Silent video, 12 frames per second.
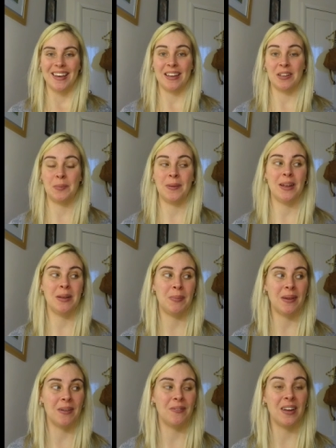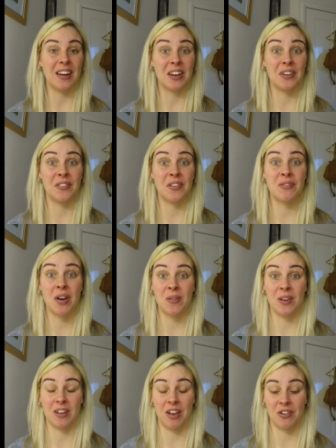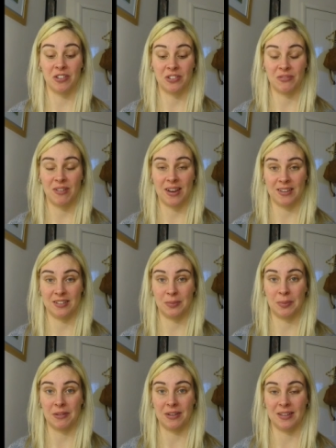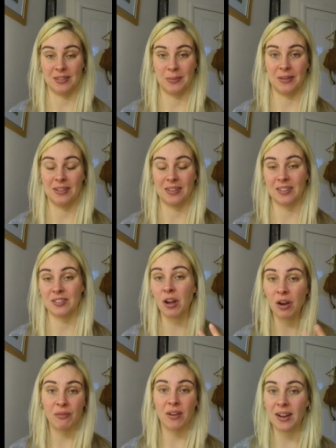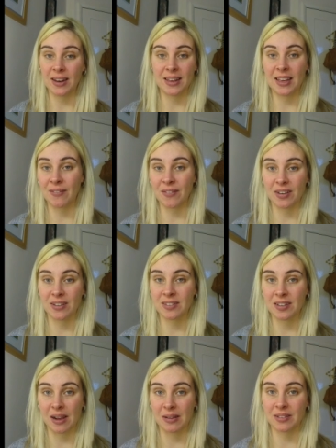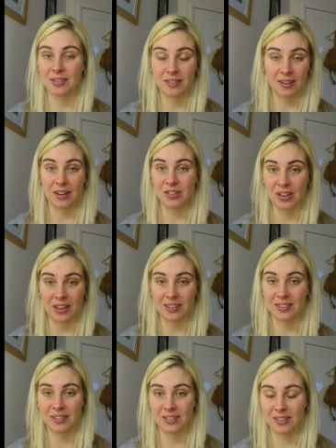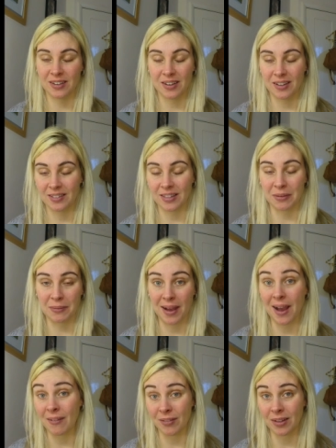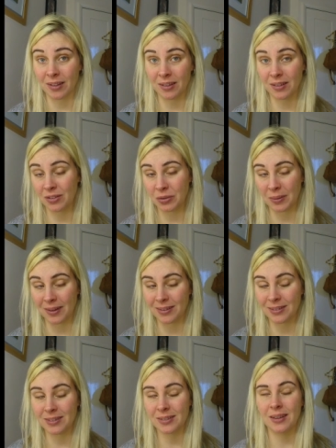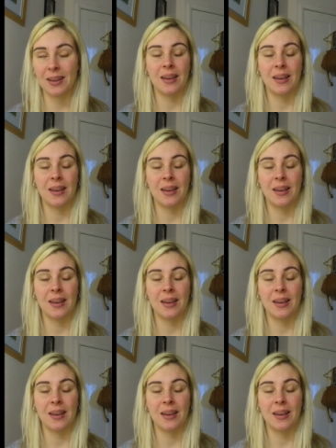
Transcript: It's been a bit of like of a roller coaster ride, to be honest, because it's not really giving us time to digest that we're having twins.